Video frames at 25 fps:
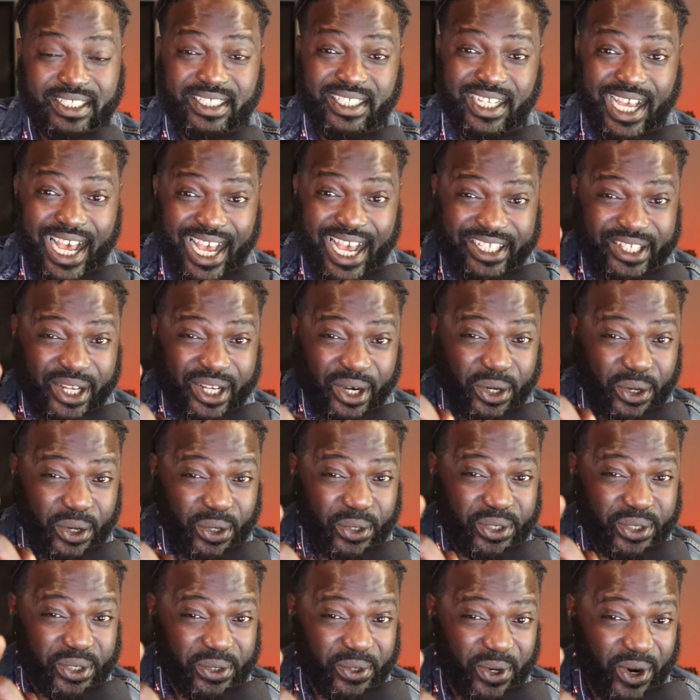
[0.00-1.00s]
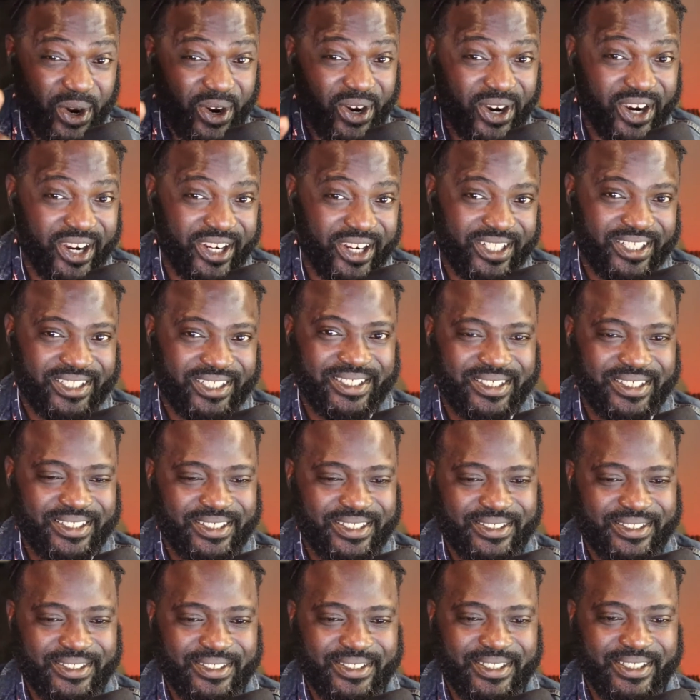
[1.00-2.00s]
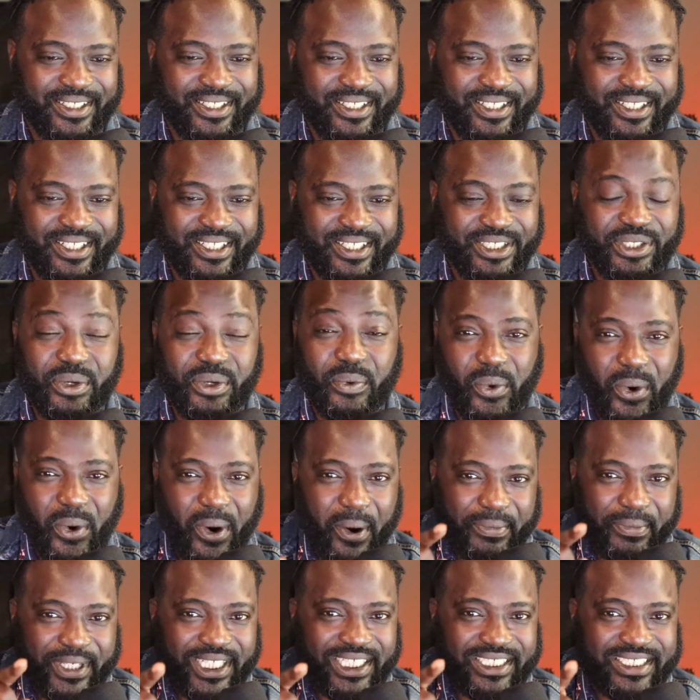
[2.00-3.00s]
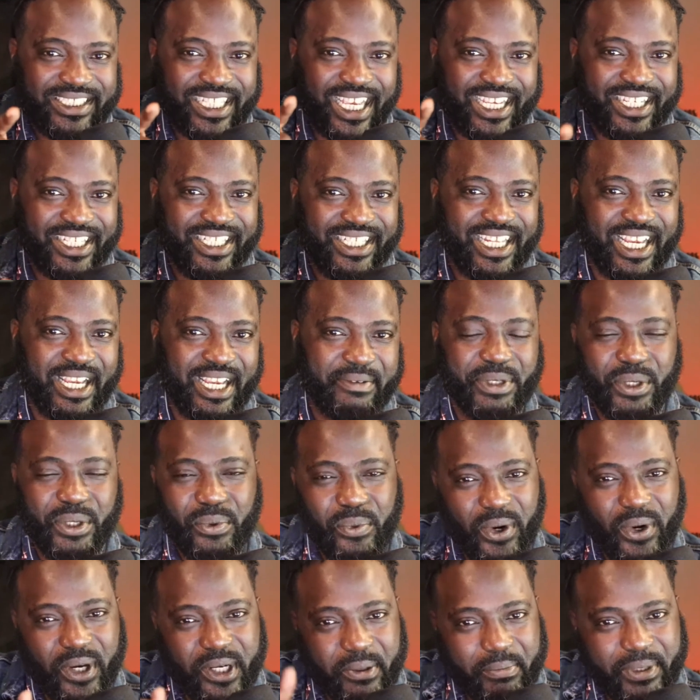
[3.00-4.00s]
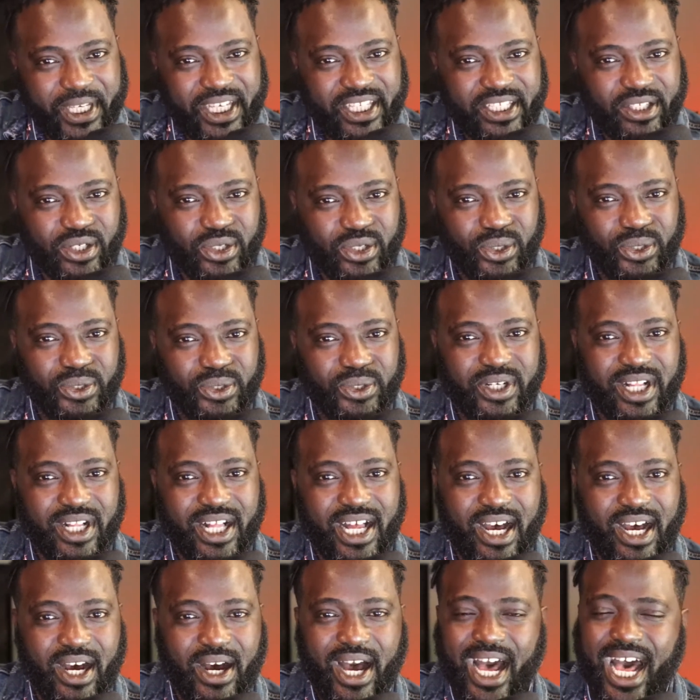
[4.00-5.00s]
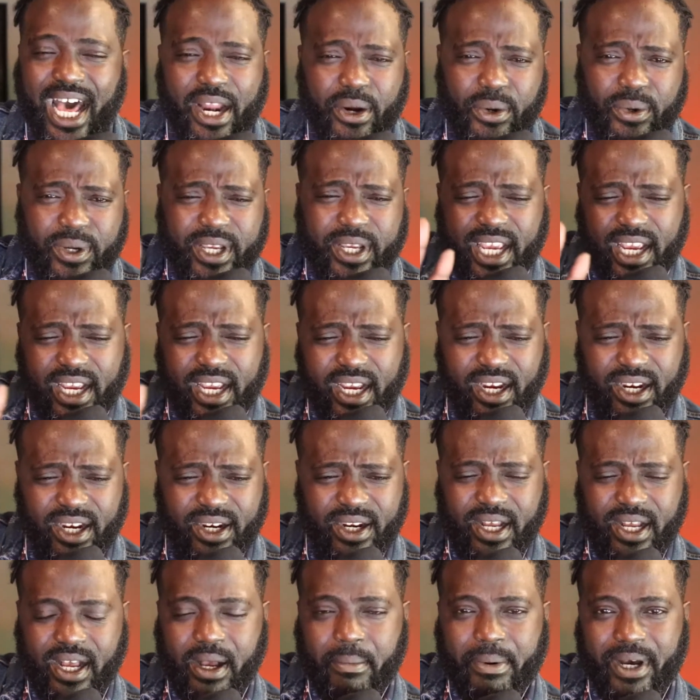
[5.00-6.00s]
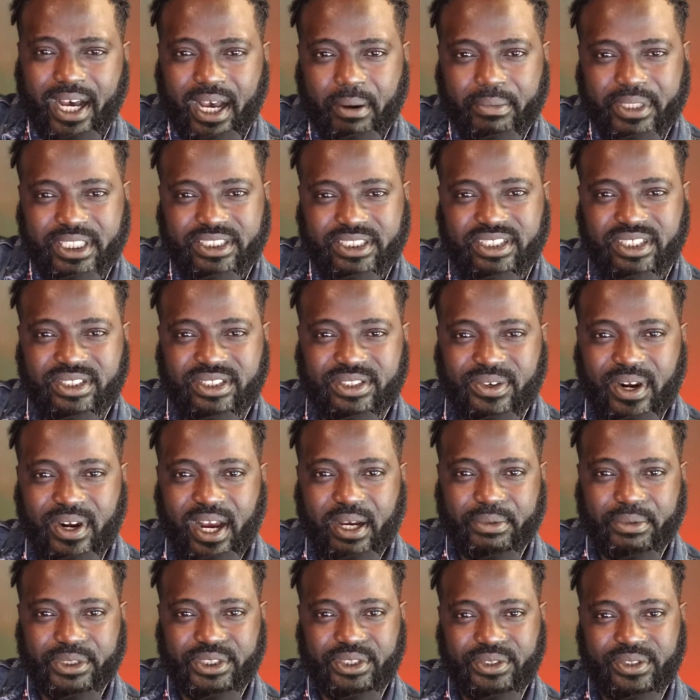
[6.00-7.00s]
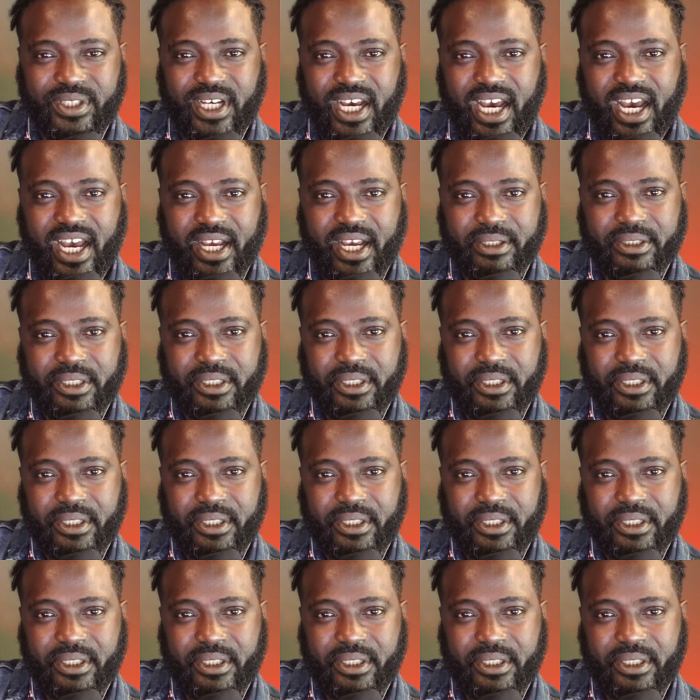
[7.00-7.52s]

I know who you are. You want me to say your name. You want to be in a cool crowd. I don't care about how many subscribers you got.